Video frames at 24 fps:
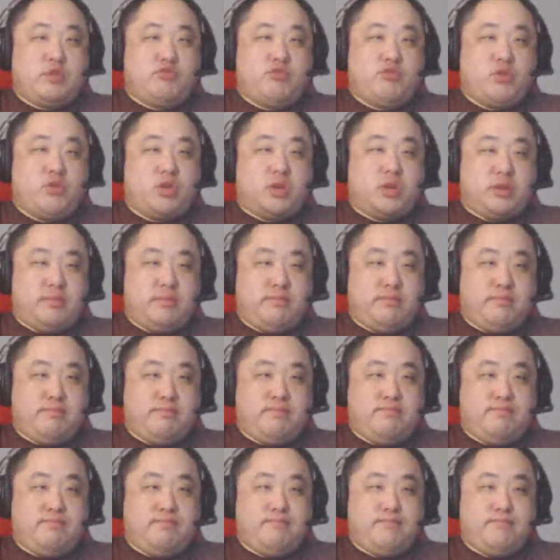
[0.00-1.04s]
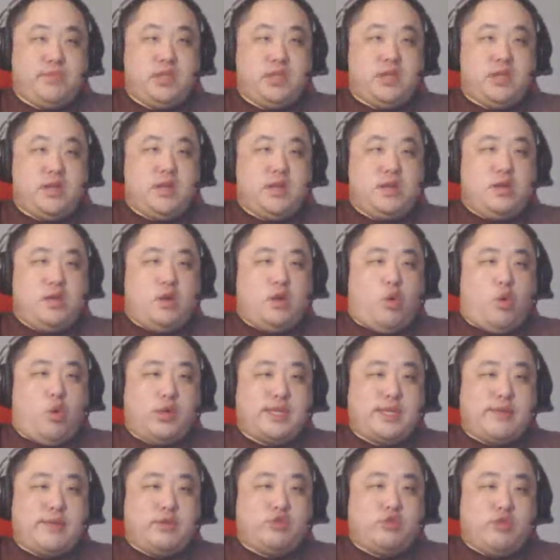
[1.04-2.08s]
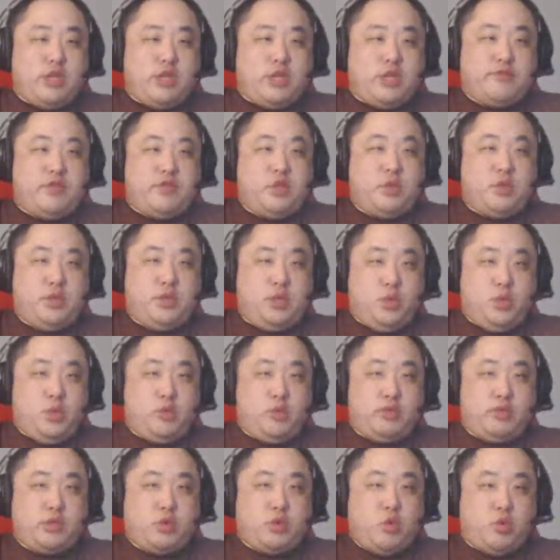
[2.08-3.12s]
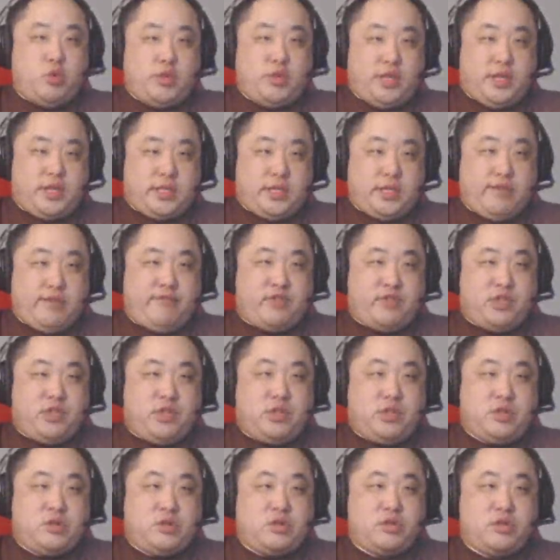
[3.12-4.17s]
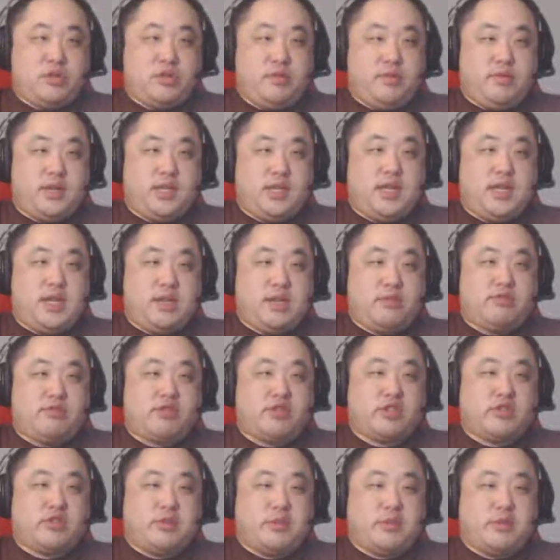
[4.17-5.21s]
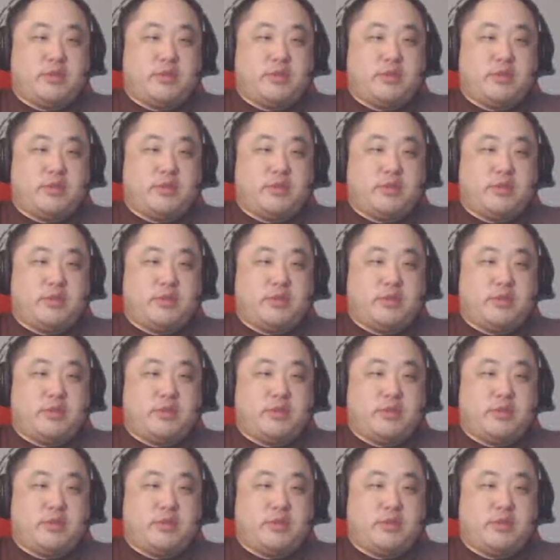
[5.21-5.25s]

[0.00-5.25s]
wrong? Always have a drink if you even do the recording. It's not that fucking hard. Again, just like with